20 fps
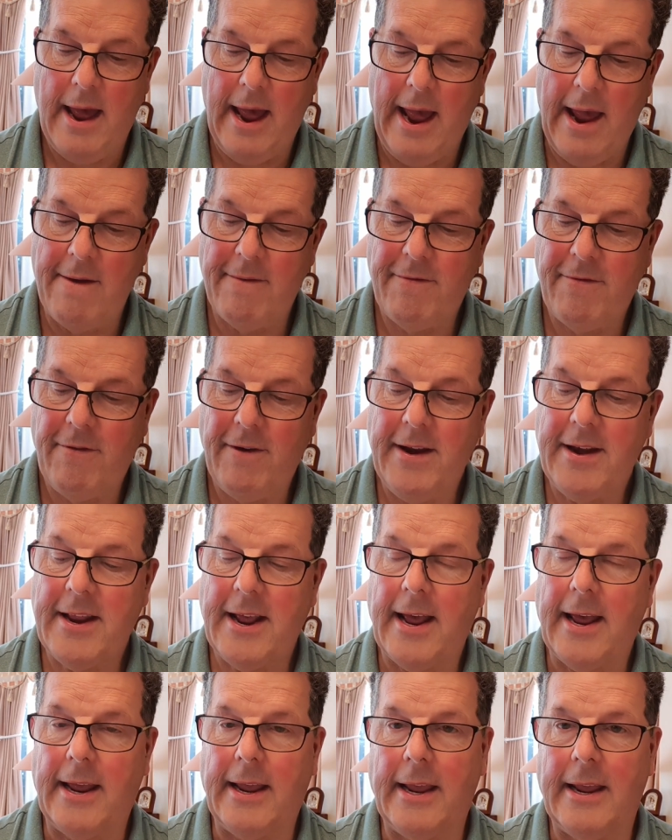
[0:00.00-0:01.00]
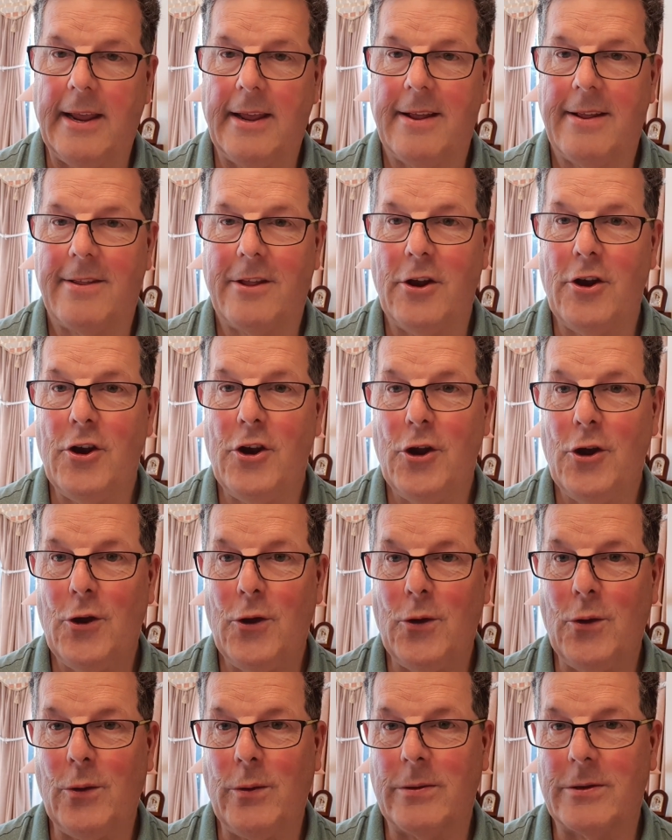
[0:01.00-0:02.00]
Every day, the
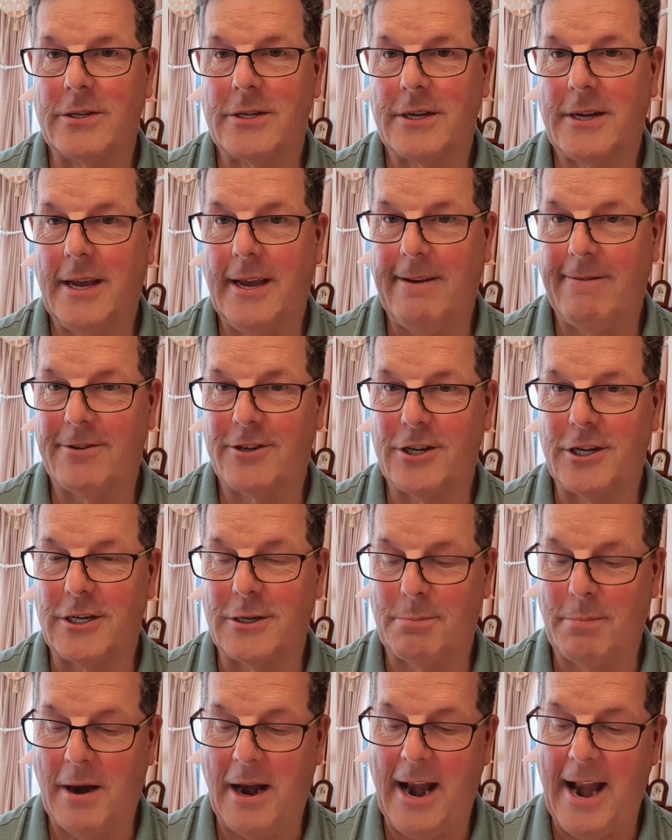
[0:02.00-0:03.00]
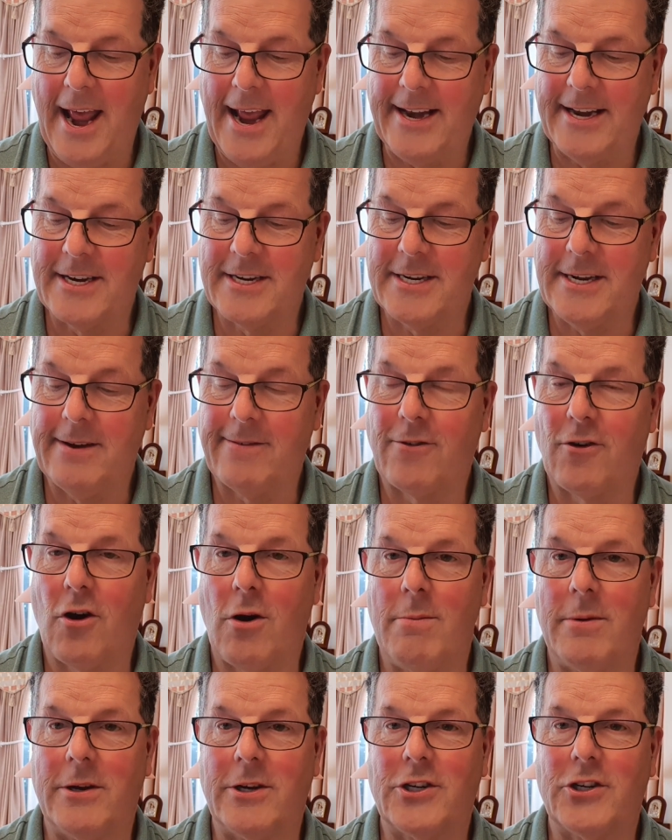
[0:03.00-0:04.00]
news gives us plenty of
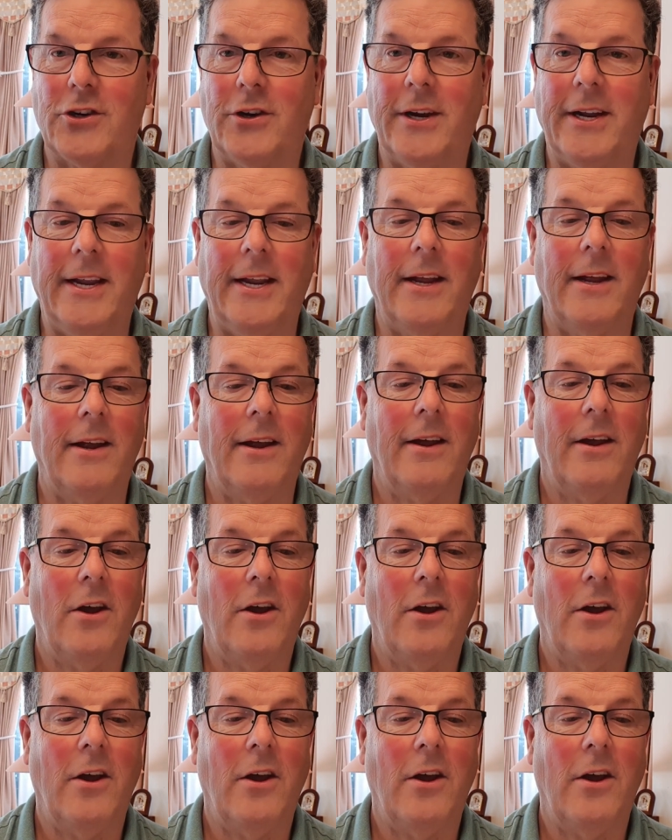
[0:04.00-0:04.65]
commentary